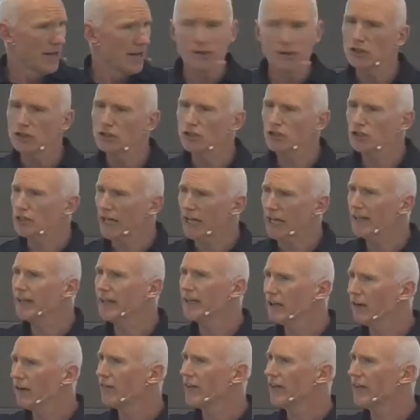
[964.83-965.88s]
And you're
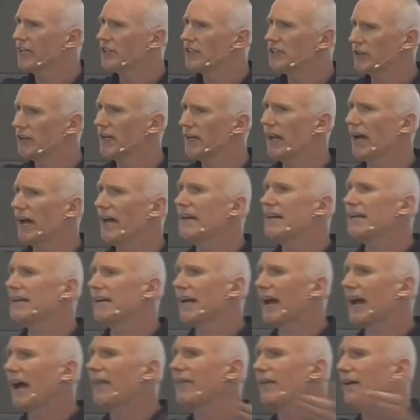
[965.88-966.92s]
standing on the edge of the
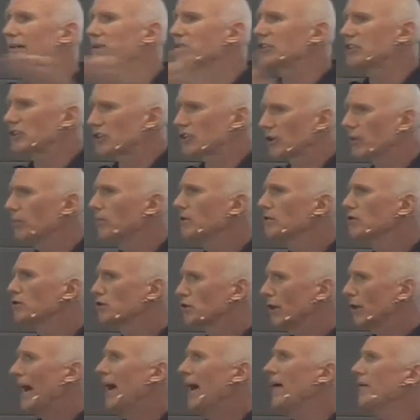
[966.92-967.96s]
lake, and there is someone
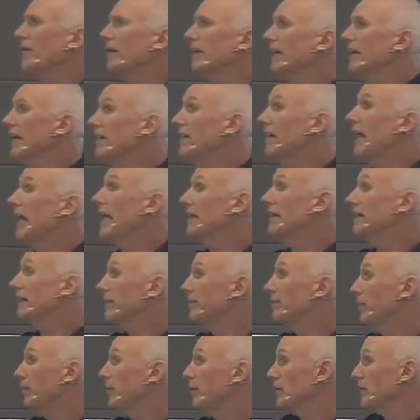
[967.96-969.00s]
drowning in the lake.
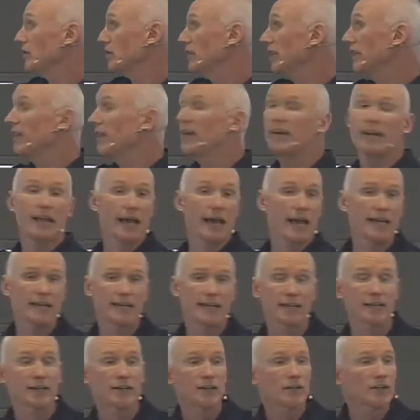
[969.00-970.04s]
The person in the lake
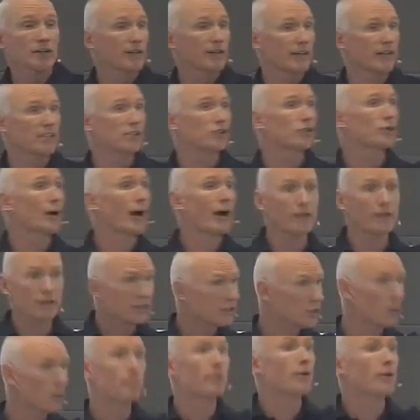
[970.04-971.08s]
that is
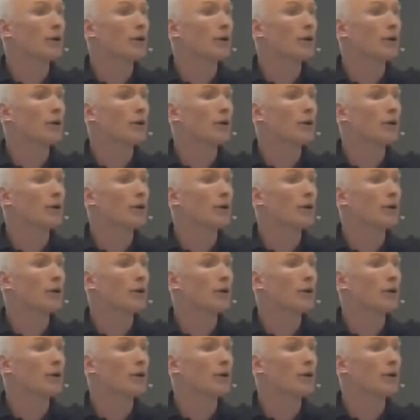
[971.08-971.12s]
drowning is a